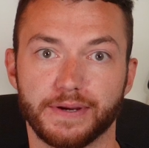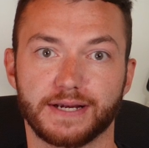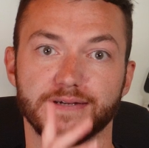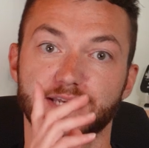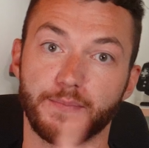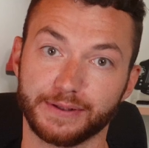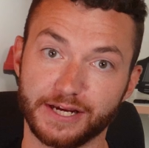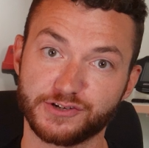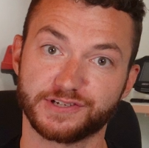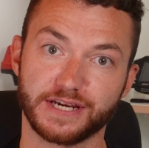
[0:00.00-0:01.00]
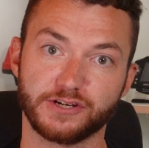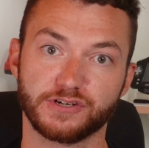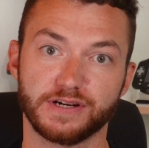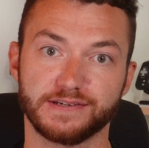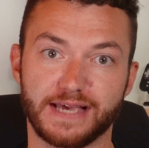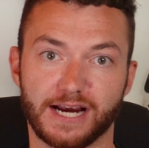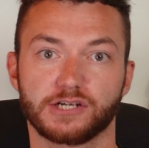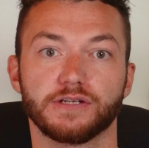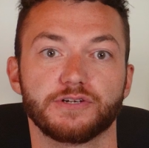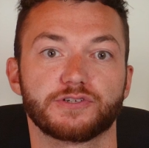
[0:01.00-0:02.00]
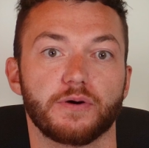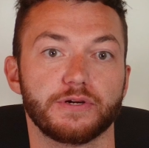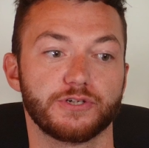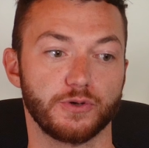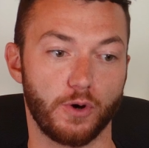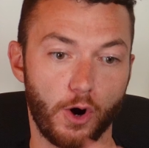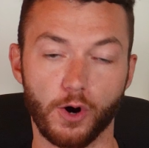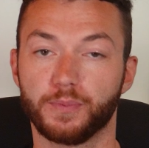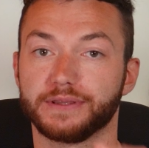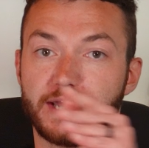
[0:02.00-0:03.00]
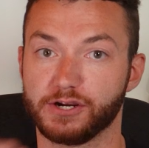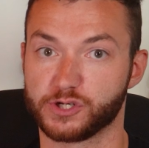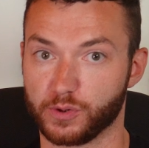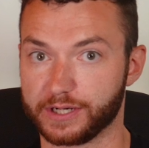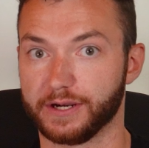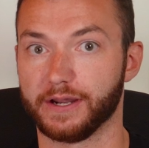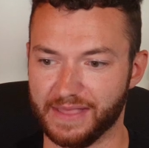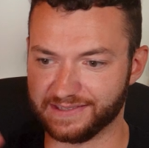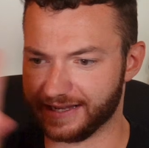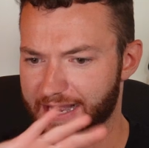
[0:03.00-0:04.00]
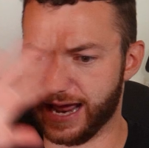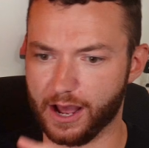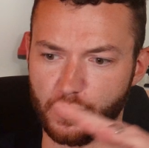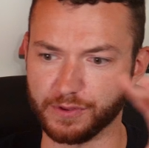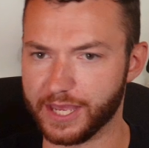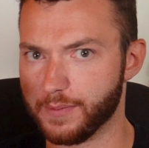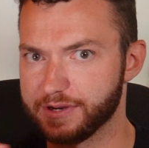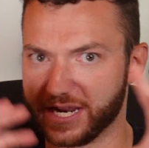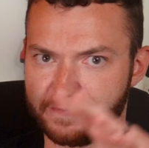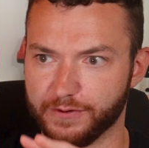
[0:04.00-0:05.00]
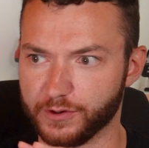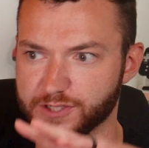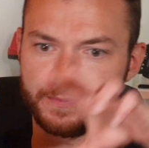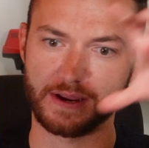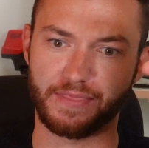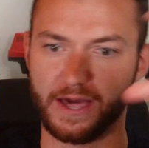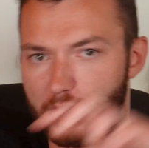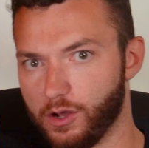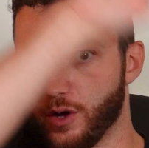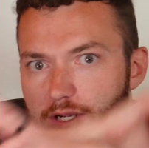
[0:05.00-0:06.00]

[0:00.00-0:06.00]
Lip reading: because Emulation Station is actually just going to open that shortcut, and that's kind of how the EmuDeck folks made that all